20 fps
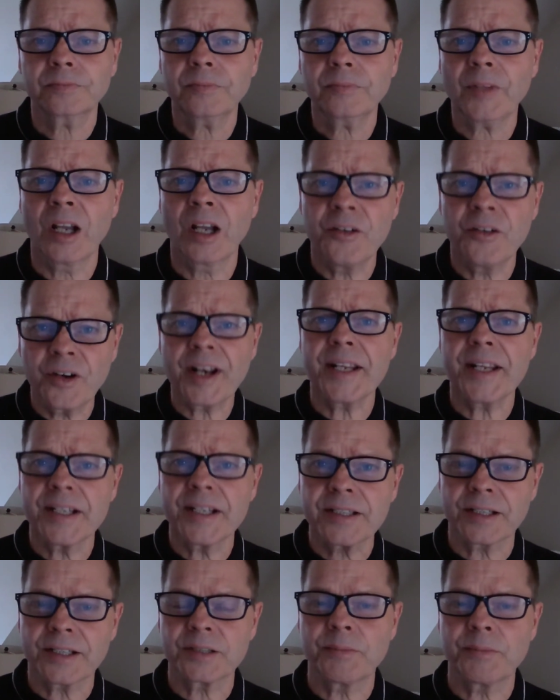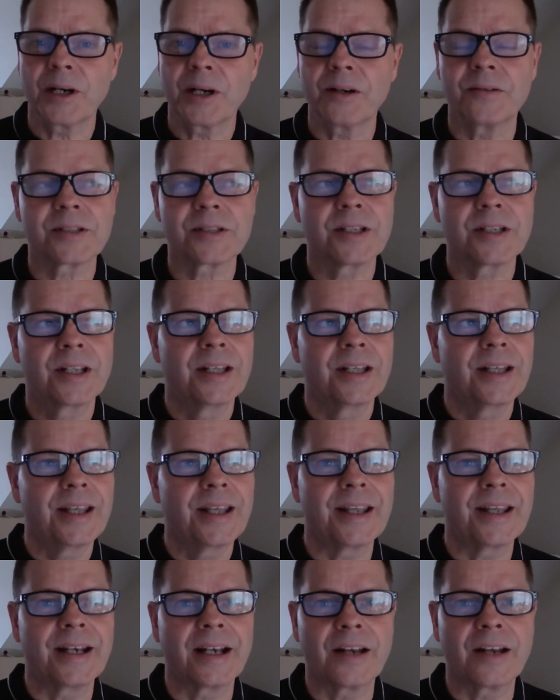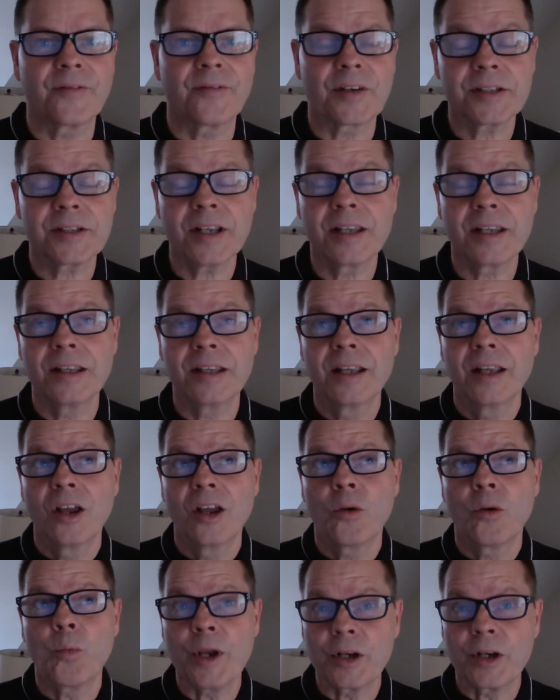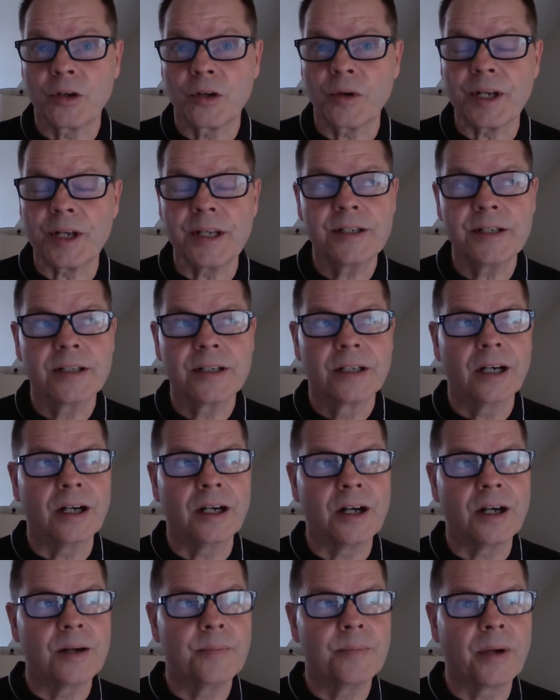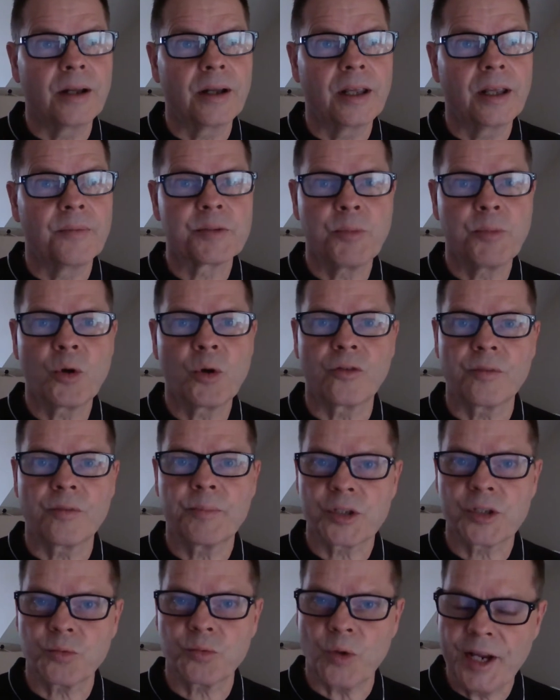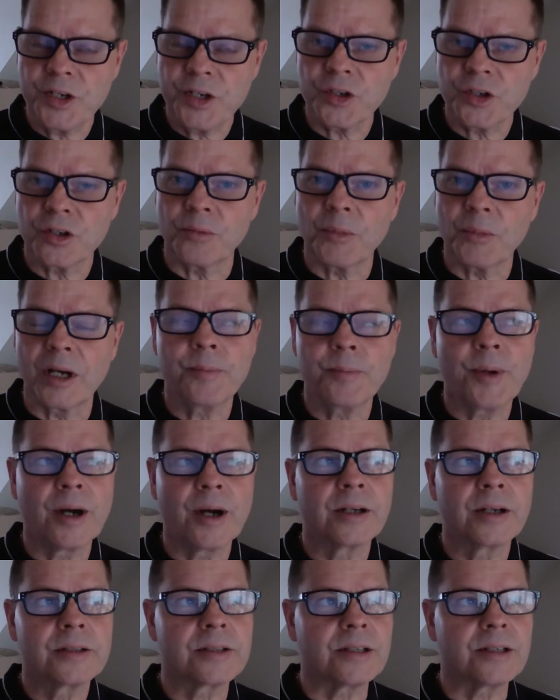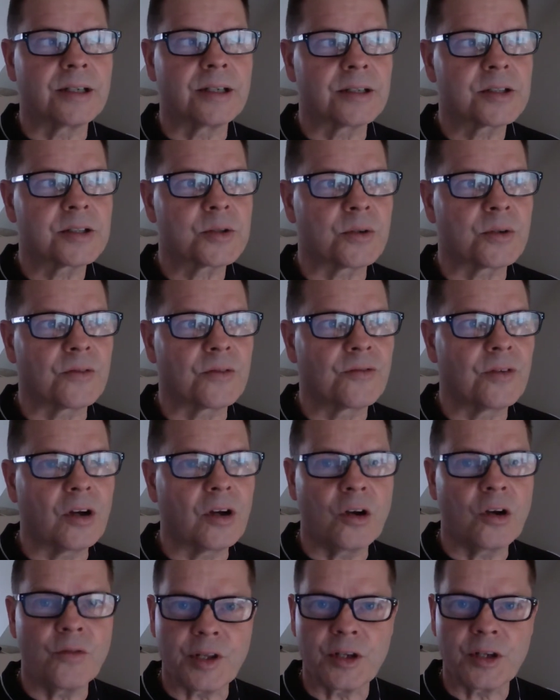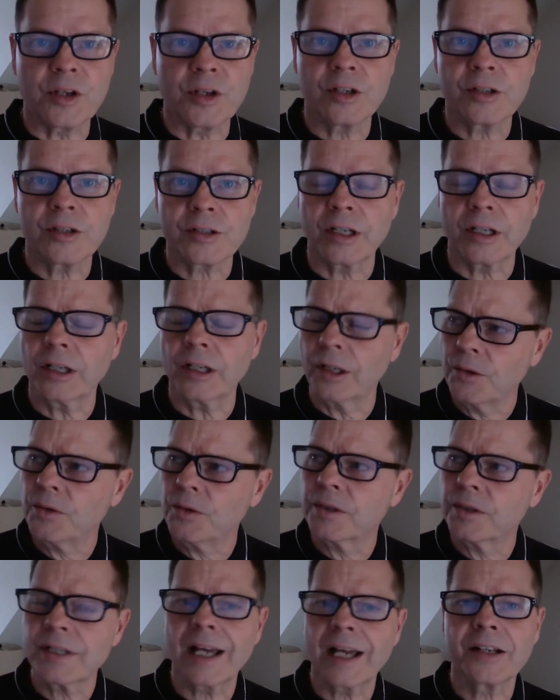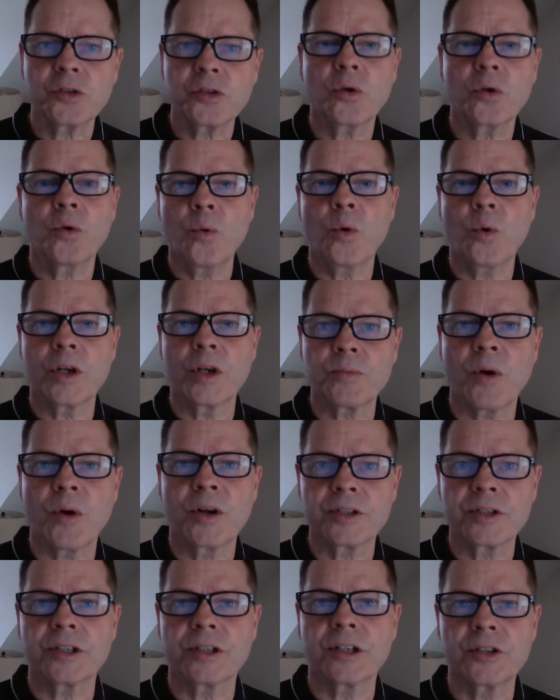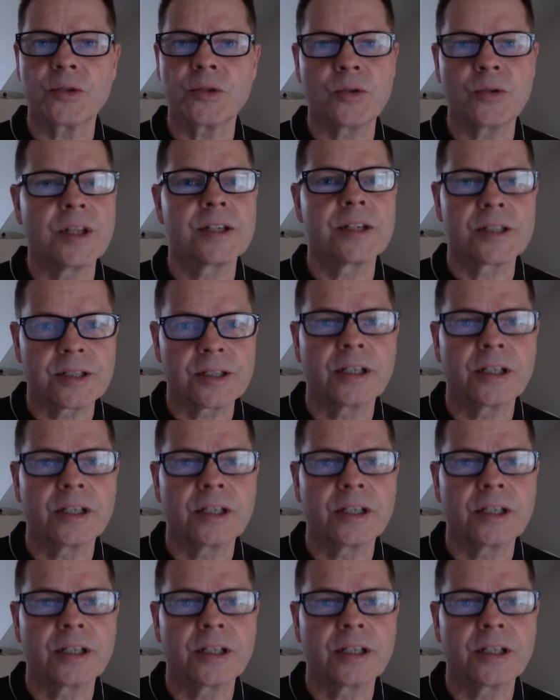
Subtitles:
186 miles in length. I'd say we agreed. It was more of a persuasion on my part, sort of over the years. Luke, Dad's always wanted to do this.